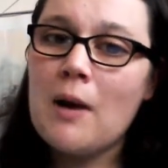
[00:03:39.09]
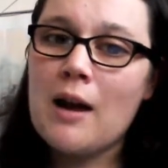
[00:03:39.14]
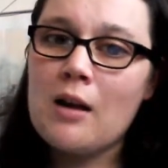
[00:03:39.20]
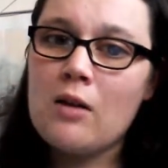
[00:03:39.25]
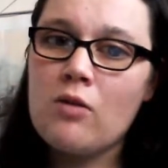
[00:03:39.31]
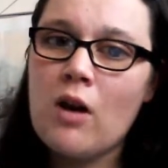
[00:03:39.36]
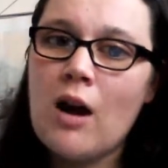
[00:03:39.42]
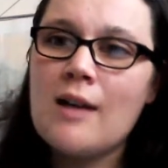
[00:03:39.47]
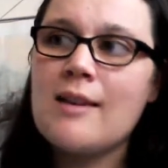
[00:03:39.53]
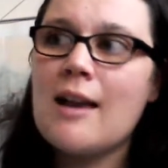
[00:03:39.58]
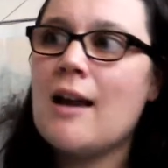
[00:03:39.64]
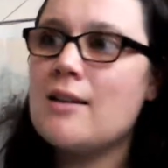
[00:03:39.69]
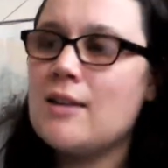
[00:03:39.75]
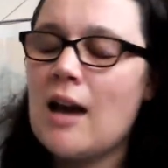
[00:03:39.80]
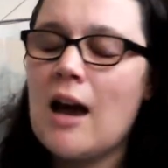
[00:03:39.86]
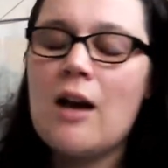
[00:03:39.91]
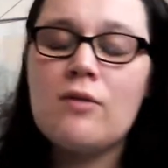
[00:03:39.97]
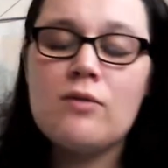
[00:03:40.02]
ride and you
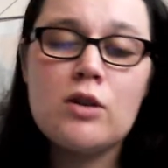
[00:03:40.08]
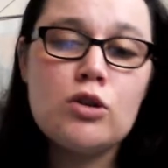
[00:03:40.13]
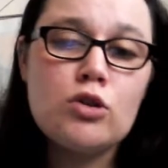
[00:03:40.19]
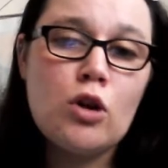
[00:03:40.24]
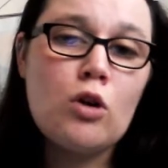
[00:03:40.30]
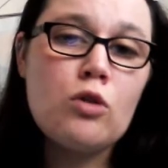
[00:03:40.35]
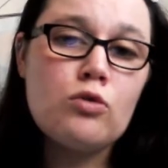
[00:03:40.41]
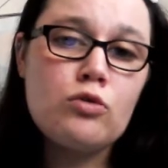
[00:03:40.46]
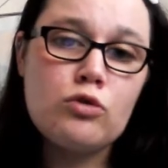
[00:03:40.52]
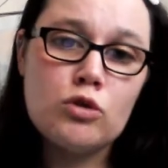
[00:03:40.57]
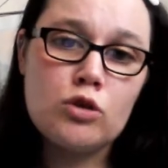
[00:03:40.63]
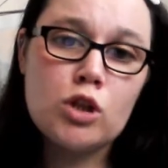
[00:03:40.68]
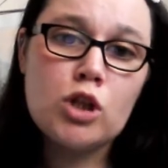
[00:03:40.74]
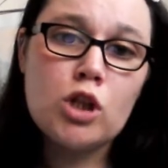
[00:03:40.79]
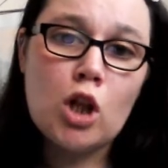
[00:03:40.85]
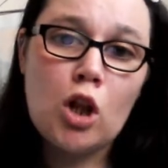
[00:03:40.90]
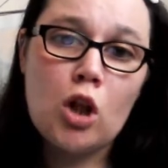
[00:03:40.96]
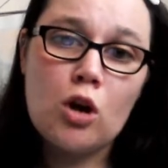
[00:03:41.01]
have your dog running
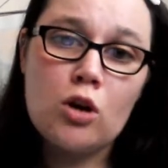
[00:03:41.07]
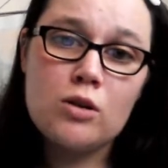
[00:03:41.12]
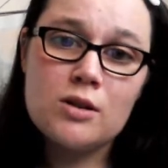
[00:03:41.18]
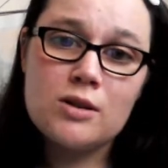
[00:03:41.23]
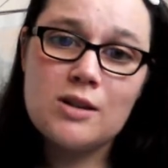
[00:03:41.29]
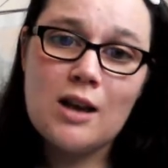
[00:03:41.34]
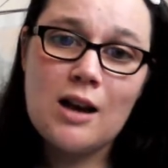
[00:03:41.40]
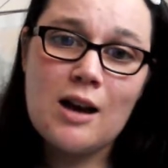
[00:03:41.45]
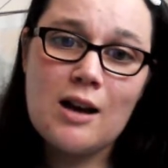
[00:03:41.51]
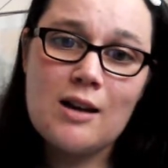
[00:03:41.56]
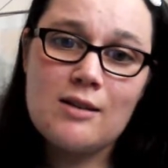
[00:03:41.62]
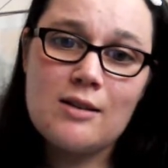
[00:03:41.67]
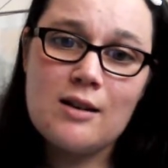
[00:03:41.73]
alongside it.